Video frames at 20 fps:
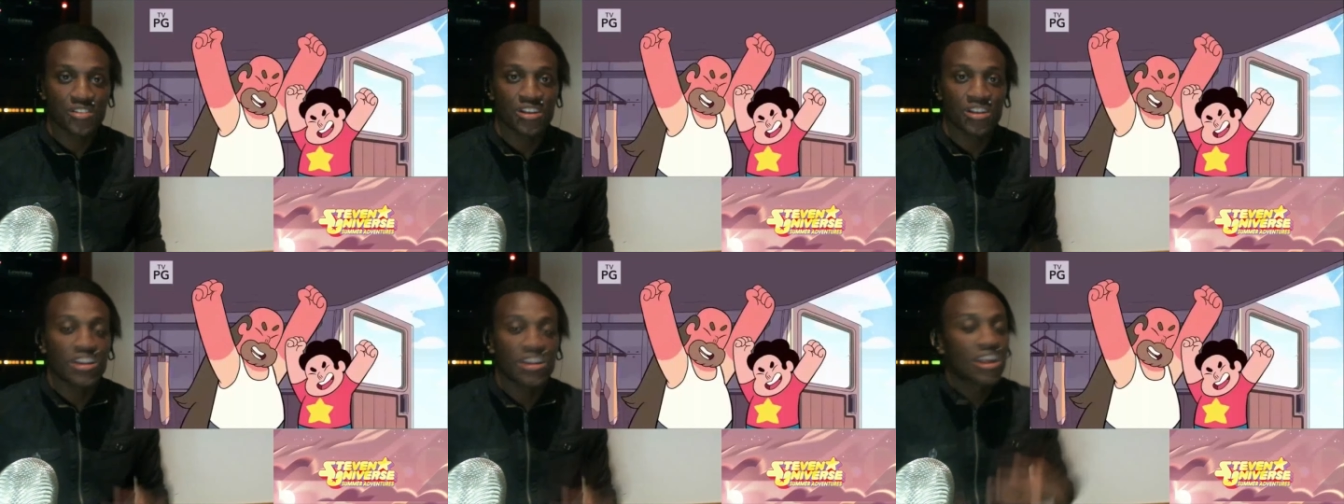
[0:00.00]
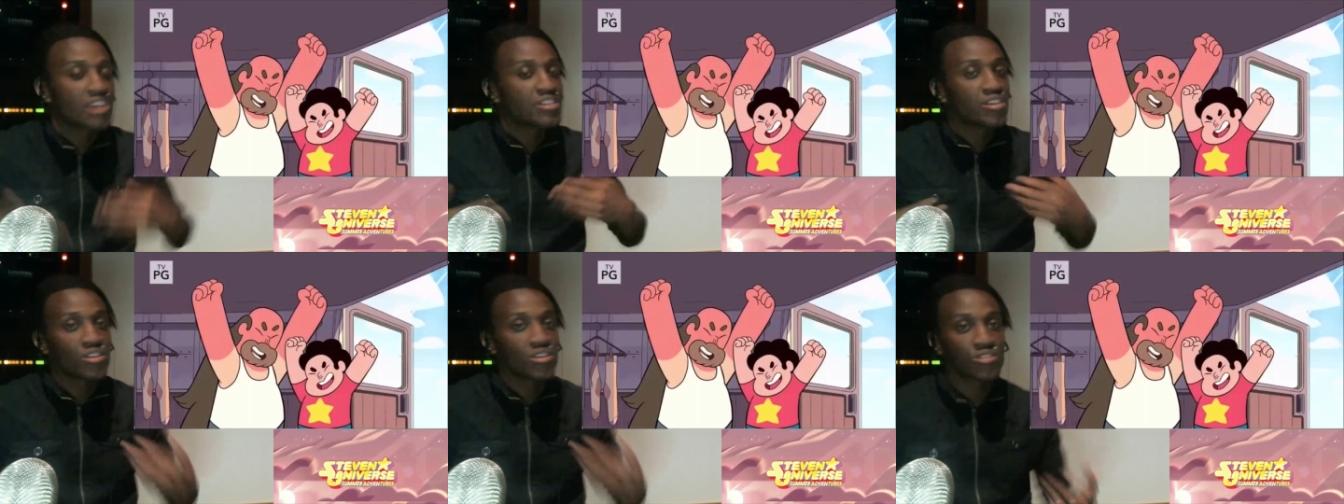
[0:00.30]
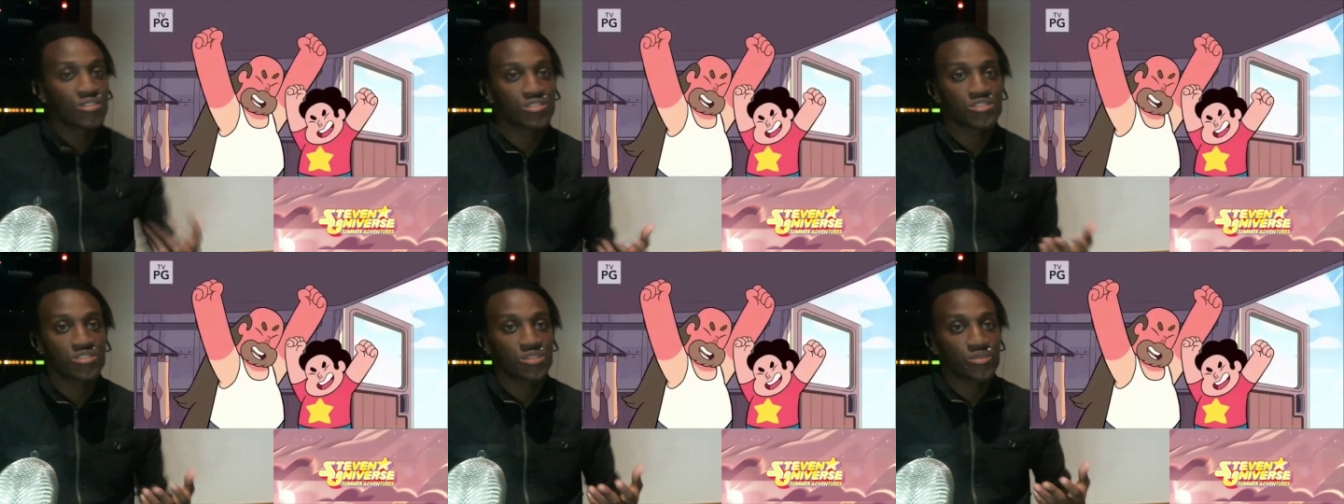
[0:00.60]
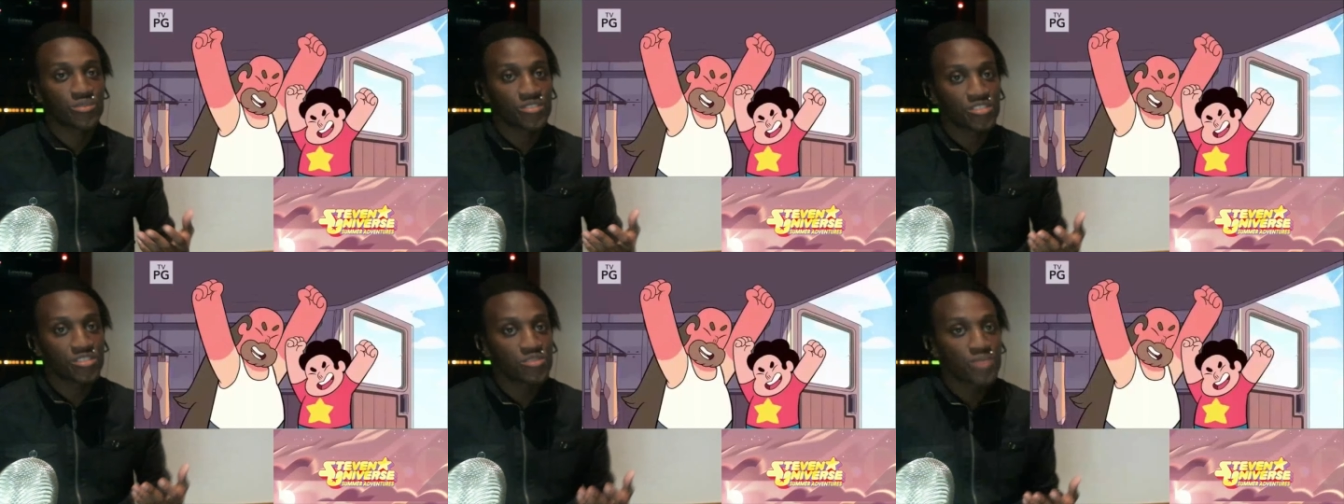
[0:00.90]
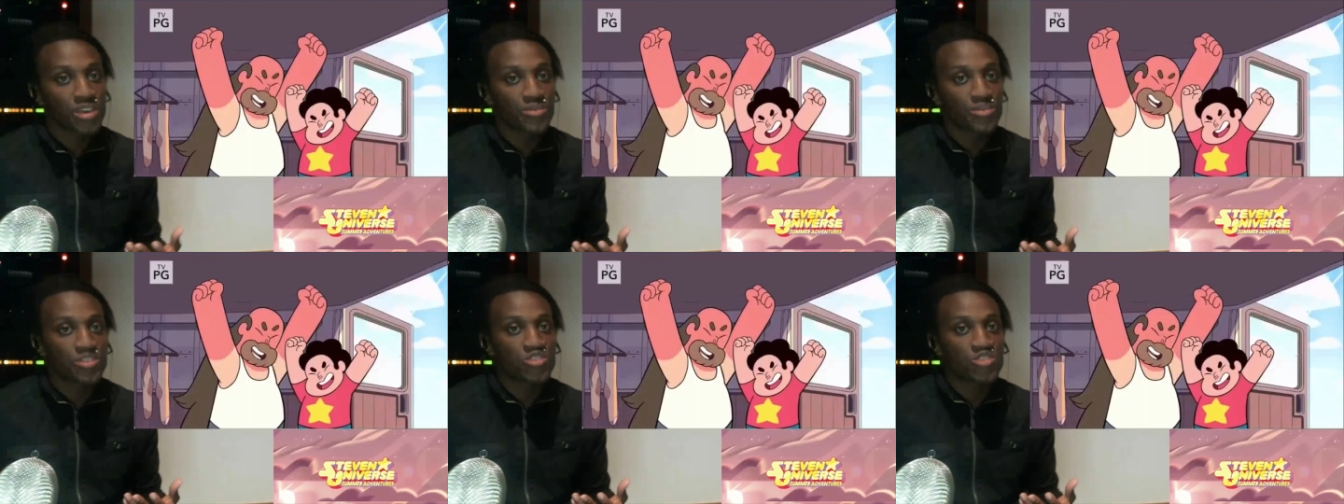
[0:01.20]
And I know you, some of you
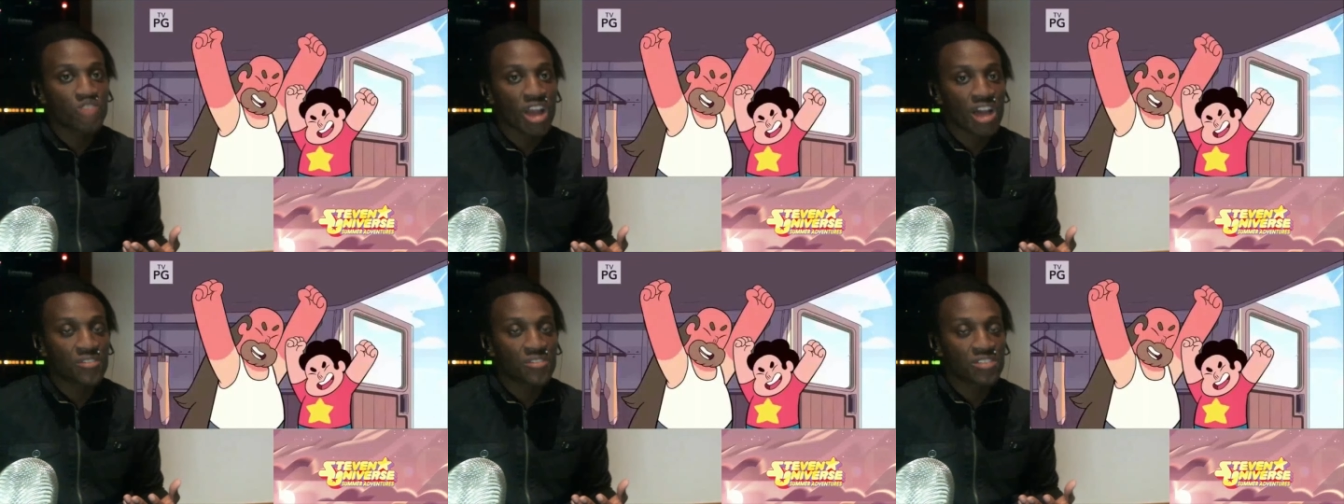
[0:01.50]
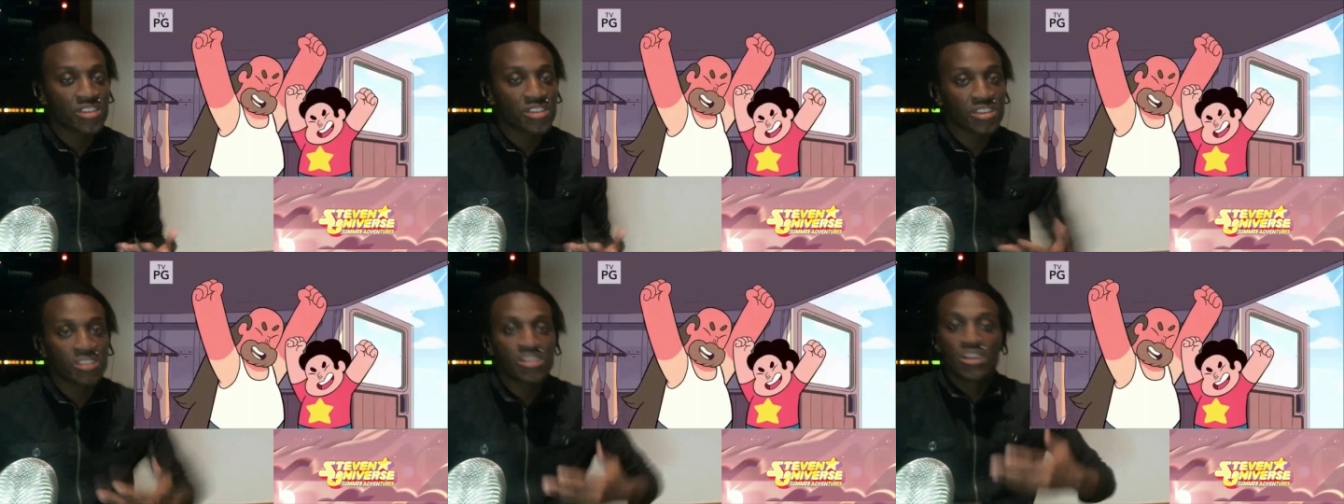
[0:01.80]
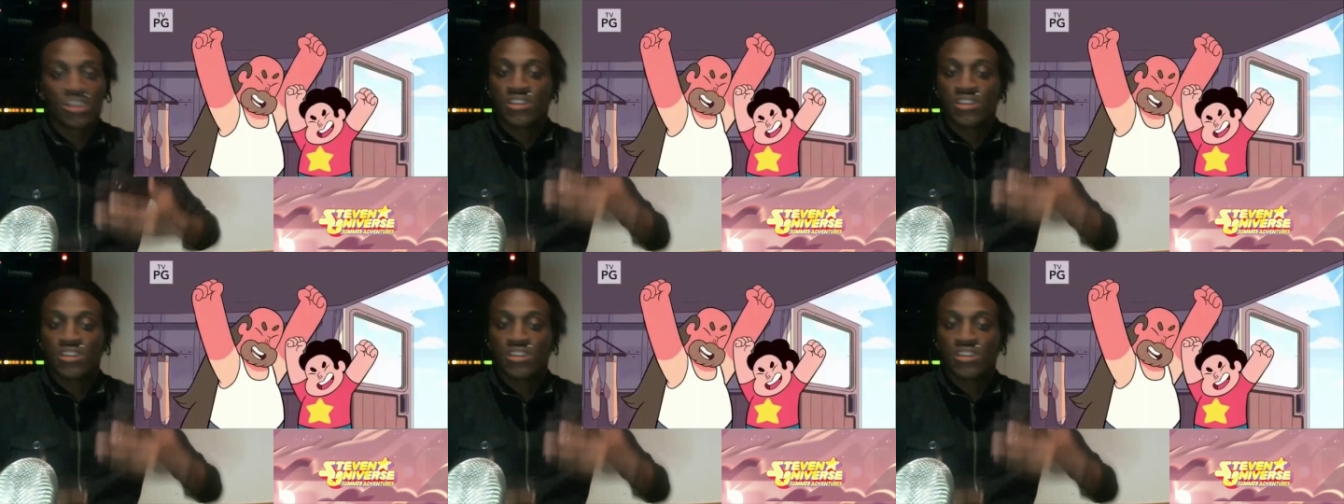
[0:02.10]
may be traveling.